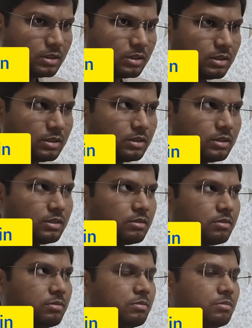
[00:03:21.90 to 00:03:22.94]
uh,
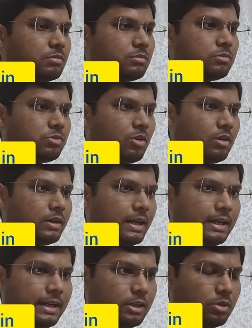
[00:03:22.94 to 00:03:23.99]
for
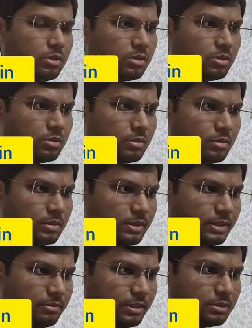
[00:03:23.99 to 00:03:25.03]
that, I don't know
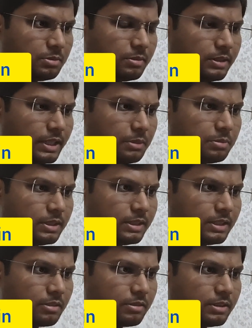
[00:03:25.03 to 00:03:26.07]
the difference between types and
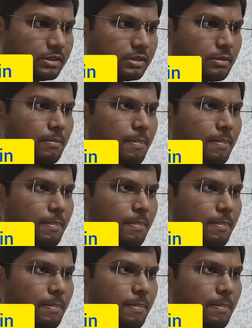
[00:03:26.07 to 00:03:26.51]
interface.